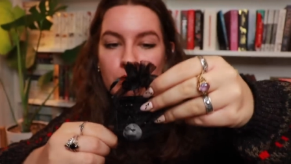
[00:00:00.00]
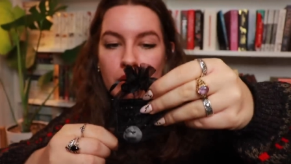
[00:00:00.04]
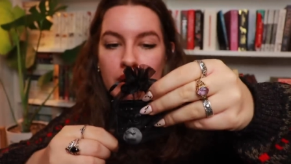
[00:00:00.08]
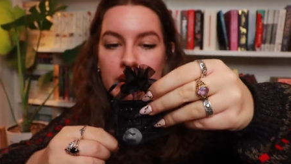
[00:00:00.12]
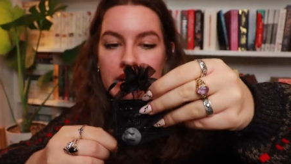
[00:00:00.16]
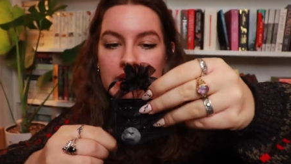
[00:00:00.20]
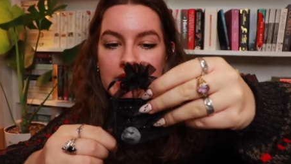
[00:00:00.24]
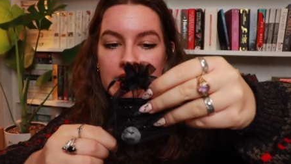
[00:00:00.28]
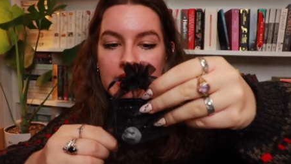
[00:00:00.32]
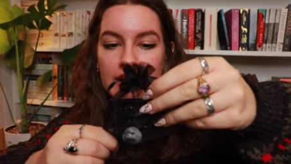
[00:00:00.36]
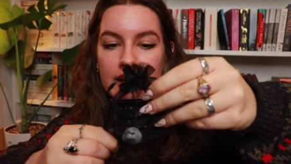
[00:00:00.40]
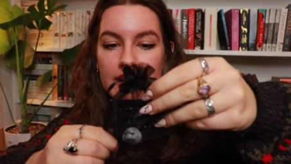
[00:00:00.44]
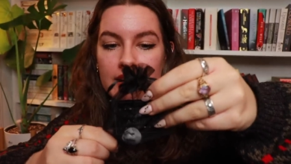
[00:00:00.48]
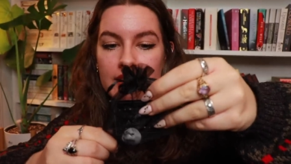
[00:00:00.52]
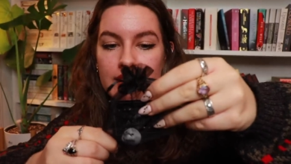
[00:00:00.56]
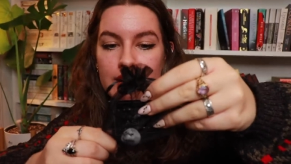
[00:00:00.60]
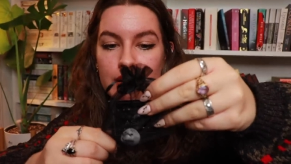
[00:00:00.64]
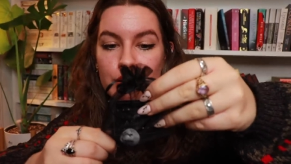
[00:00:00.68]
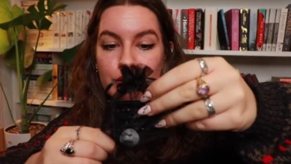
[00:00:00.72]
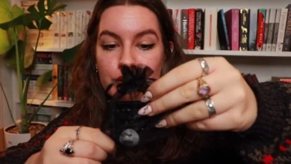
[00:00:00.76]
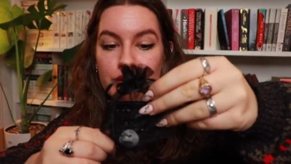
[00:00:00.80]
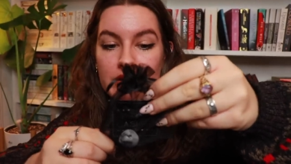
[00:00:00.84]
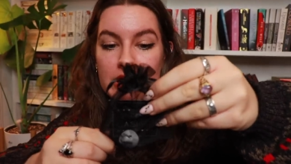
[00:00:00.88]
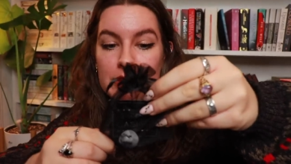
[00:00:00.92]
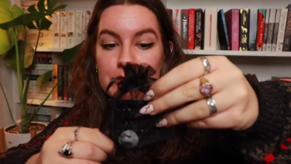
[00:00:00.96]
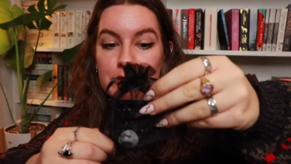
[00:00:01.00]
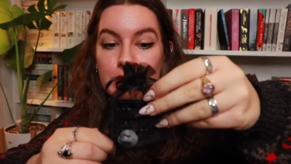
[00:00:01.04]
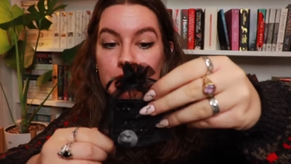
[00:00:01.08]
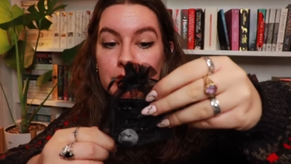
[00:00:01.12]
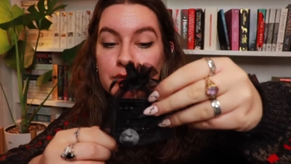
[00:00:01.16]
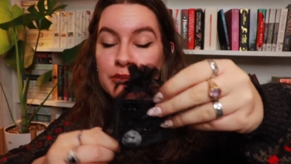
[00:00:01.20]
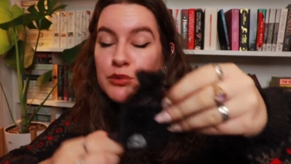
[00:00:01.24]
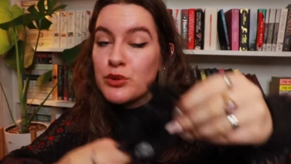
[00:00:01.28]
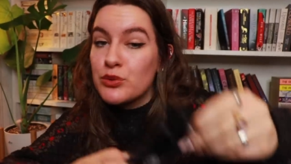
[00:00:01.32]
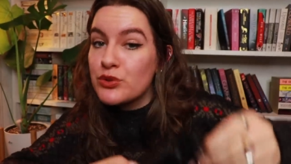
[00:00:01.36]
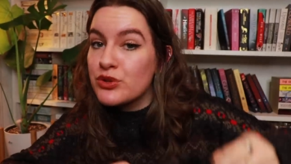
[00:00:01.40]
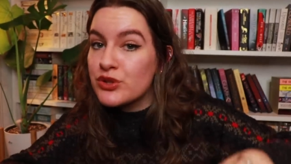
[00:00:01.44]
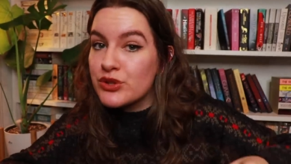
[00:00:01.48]
one is Rainbow
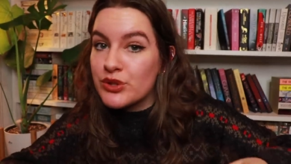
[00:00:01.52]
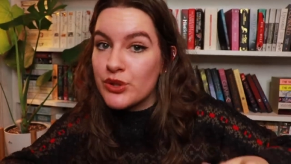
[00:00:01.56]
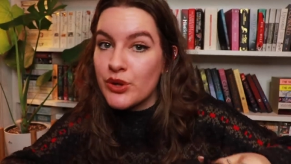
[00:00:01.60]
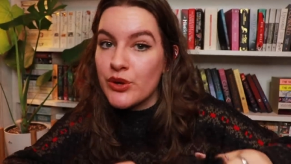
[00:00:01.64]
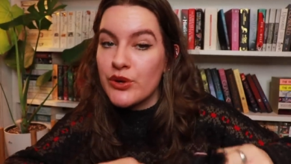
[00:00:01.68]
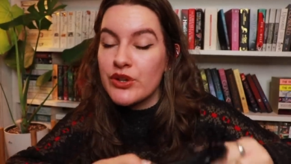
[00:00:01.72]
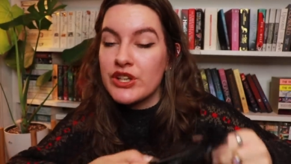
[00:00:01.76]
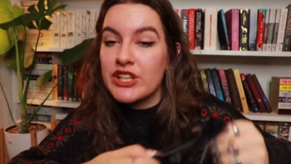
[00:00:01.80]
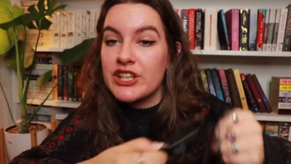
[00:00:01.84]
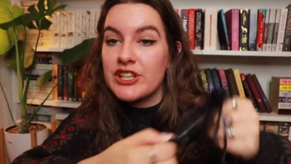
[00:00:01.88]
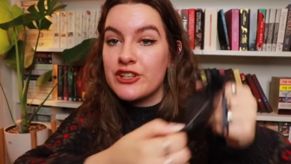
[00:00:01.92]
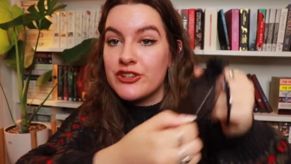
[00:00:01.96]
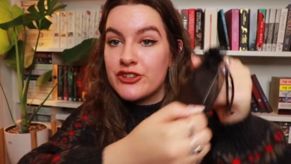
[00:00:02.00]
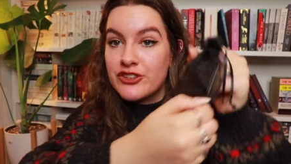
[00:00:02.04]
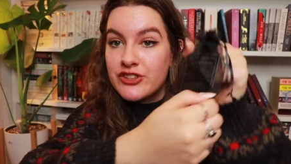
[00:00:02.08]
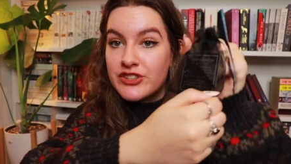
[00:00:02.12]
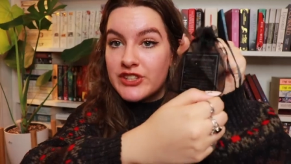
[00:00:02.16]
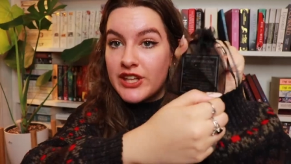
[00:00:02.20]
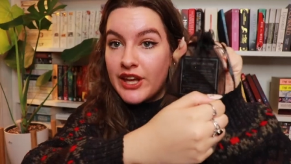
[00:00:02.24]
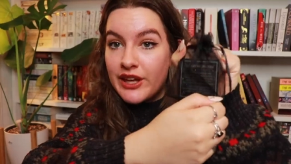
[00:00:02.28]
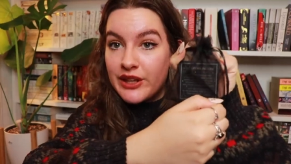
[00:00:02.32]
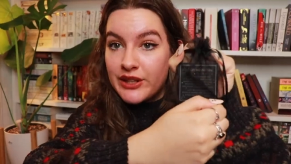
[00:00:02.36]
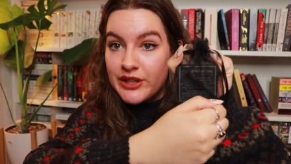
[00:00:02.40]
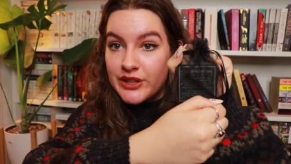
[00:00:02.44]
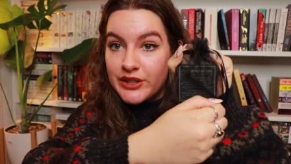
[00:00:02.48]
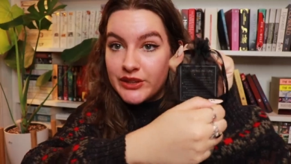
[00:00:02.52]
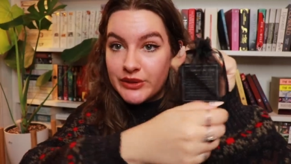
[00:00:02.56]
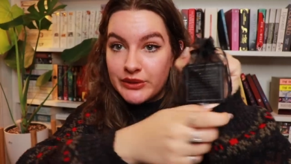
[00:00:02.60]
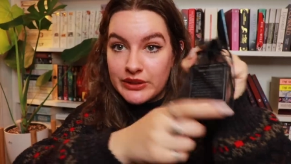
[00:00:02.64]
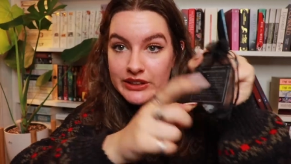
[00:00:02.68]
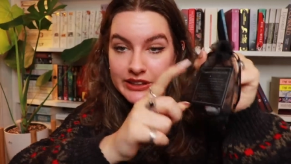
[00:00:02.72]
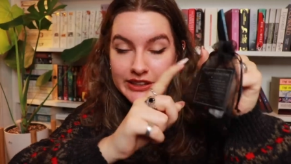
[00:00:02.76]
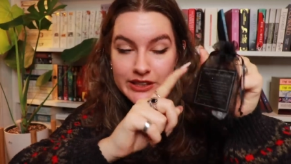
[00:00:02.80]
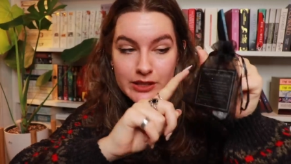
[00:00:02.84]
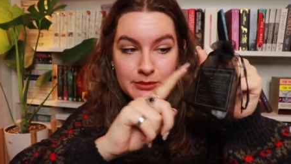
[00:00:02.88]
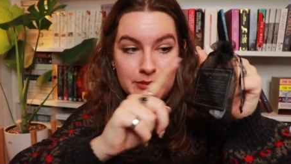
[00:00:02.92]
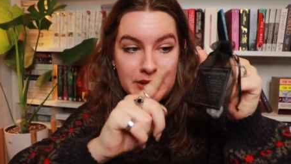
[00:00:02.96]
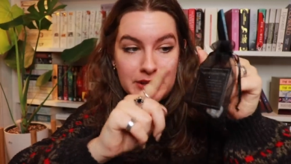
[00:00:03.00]
Moonstone and it does tell you a little